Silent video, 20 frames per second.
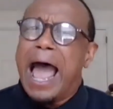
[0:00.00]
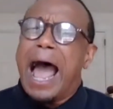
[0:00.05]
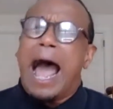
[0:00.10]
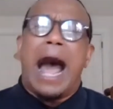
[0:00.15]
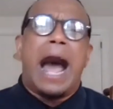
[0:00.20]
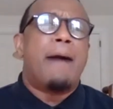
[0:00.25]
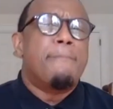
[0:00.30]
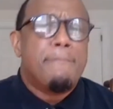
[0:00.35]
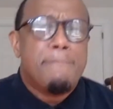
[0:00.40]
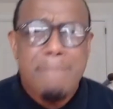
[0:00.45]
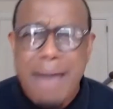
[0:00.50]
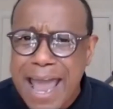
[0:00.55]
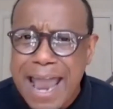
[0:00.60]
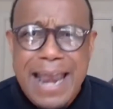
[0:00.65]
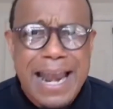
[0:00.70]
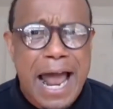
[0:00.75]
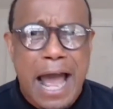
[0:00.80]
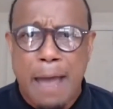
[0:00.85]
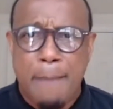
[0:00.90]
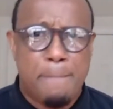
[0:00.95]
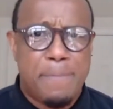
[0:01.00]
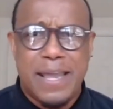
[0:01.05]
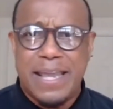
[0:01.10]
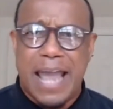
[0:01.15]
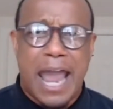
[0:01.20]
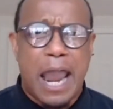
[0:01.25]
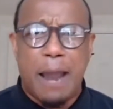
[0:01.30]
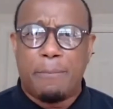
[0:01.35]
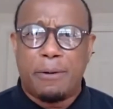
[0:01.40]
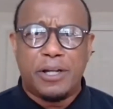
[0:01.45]
I may not be
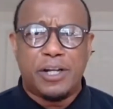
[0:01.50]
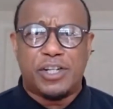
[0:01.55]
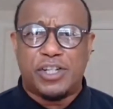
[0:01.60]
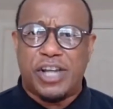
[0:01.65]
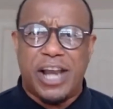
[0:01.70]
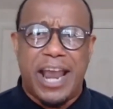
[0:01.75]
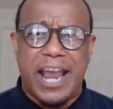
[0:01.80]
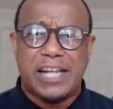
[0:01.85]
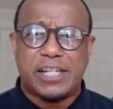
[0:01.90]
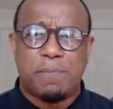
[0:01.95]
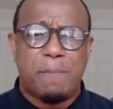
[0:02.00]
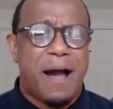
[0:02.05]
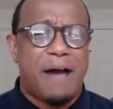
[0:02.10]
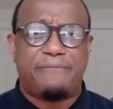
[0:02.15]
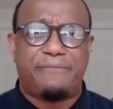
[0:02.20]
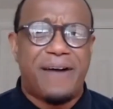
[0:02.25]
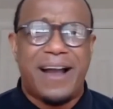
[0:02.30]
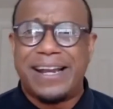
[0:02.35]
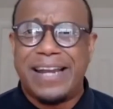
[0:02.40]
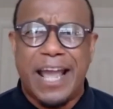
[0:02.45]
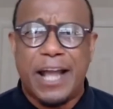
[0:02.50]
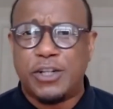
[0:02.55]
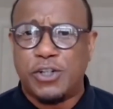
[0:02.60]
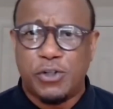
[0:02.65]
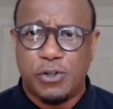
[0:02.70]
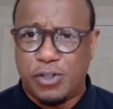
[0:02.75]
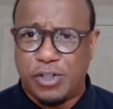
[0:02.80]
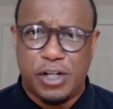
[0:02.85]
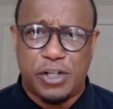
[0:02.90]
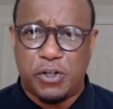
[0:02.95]
able to change my
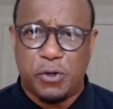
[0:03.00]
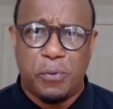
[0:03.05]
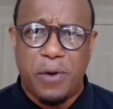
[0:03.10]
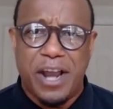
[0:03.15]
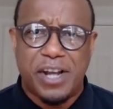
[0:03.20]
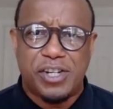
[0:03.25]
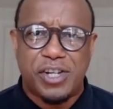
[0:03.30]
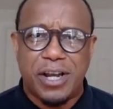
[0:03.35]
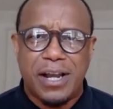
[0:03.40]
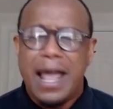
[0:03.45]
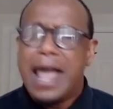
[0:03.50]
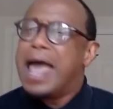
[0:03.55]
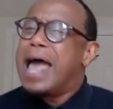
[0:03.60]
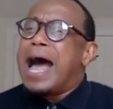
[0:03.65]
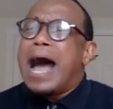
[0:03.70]
financial situation.